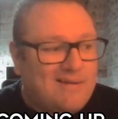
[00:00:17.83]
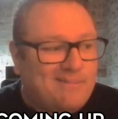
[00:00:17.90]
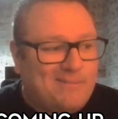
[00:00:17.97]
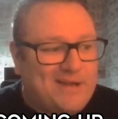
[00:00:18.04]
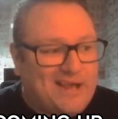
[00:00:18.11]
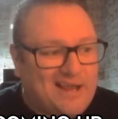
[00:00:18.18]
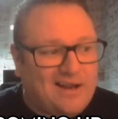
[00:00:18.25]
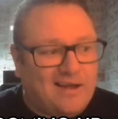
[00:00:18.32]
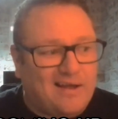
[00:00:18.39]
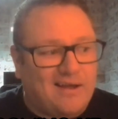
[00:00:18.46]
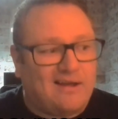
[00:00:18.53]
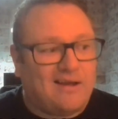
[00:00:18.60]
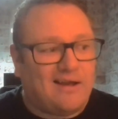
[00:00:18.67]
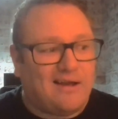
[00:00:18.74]
Being
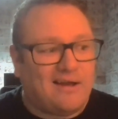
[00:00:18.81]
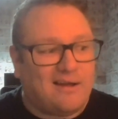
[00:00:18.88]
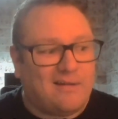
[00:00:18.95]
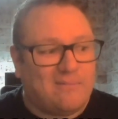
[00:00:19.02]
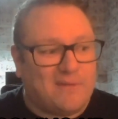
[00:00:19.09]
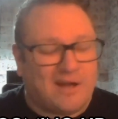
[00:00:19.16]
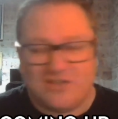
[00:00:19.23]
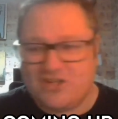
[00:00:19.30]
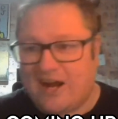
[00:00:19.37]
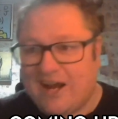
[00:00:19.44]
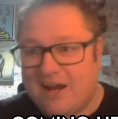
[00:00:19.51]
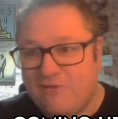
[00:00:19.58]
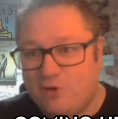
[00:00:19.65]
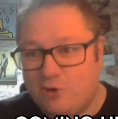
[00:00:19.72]
a
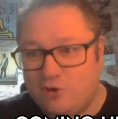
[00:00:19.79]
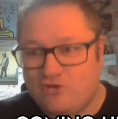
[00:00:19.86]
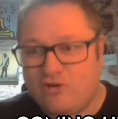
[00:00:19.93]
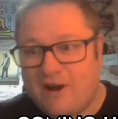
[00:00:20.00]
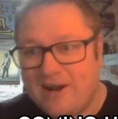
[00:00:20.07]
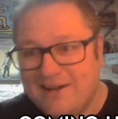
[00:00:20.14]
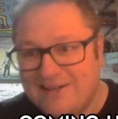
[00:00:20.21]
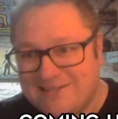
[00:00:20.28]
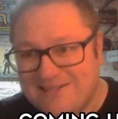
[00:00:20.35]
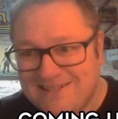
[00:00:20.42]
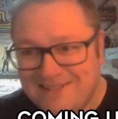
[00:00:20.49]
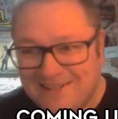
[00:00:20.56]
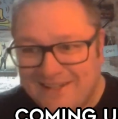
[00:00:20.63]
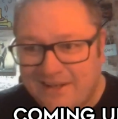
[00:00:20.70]
jack of all
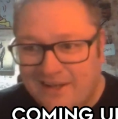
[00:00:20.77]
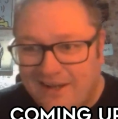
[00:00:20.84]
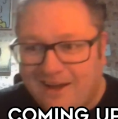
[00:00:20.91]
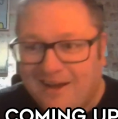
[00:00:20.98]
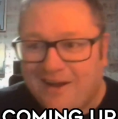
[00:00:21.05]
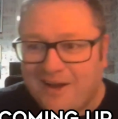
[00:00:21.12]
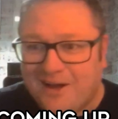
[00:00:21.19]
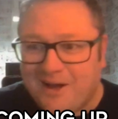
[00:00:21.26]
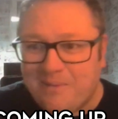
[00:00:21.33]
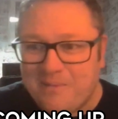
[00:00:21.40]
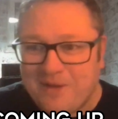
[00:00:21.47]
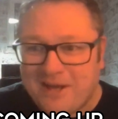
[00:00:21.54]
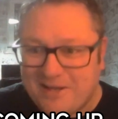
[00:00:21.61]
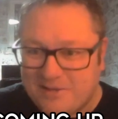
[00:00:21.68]
trades
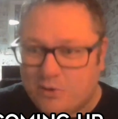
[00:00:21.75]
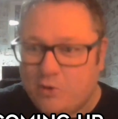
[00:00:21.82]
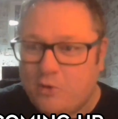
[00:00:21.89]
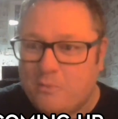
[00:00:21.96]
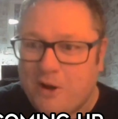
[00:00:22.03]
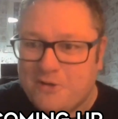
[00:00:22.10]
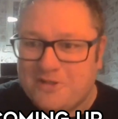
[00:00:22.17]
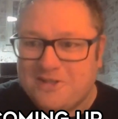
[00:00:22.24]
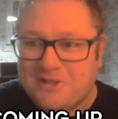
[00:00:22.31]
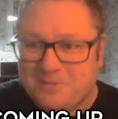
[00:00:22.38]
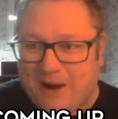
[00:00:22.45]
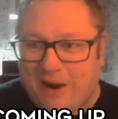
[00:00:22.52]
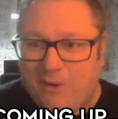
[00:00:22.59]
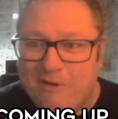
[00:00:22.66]
is almost as
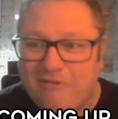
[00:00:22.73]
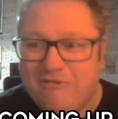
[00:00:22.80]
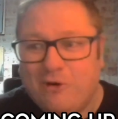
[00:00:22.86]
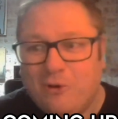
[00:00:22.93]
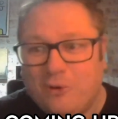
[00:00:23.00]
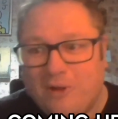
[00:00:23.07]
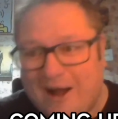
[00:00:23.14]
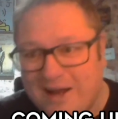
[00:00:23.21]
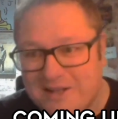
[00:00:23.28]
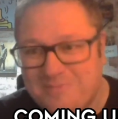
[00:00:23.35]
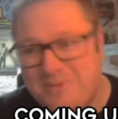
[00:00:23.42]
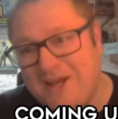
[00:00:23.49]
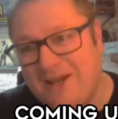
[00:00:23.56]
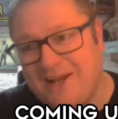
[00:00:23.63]
powerful as
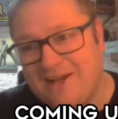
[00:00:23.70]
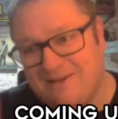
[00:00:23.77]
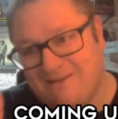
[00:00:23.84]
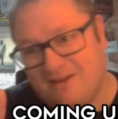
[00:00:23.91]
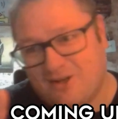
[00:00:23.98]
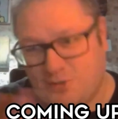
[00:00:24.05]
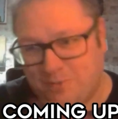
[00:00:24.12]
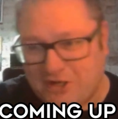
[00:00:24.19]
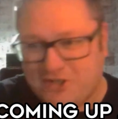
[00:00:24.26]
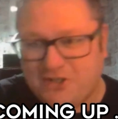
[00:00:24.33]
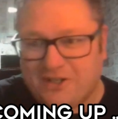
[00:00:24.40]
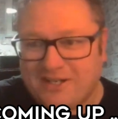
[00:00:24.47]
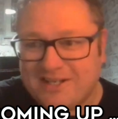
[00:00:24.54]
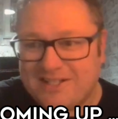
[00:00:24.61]
being a
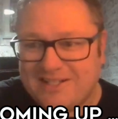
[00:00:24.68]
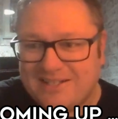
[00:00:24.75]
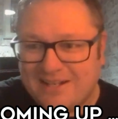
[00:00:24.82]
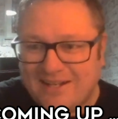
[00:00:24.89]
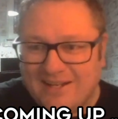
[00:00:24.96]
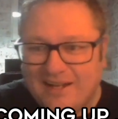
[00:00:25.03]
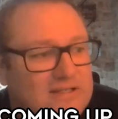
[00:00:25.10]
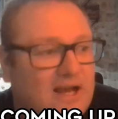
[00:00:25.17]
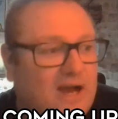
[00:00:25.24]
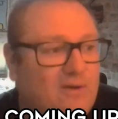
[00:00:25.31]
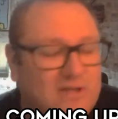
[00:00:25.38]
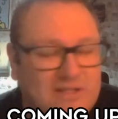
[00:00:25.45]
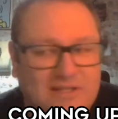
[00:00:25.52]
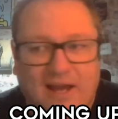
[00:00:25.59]
specialist. I
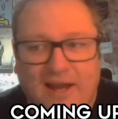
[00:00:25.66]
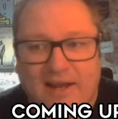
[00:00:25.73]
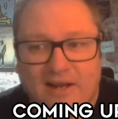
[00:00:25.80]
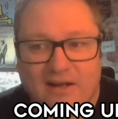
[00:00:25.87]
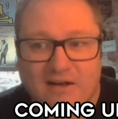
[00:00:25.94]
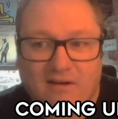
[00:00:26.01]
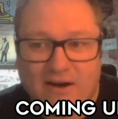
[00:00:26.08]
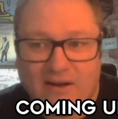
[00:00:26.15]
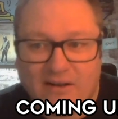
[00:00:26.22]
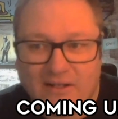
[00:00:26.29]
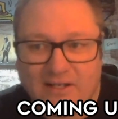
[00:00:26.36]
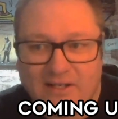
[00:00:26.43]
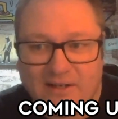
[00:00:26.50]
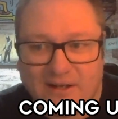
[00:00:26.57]
would take a great
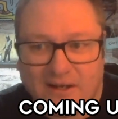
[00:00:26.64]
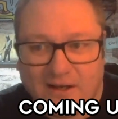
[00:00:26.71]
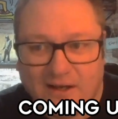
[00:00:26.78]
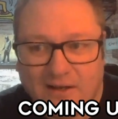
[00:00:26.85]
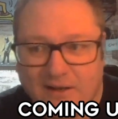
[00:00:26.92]
leader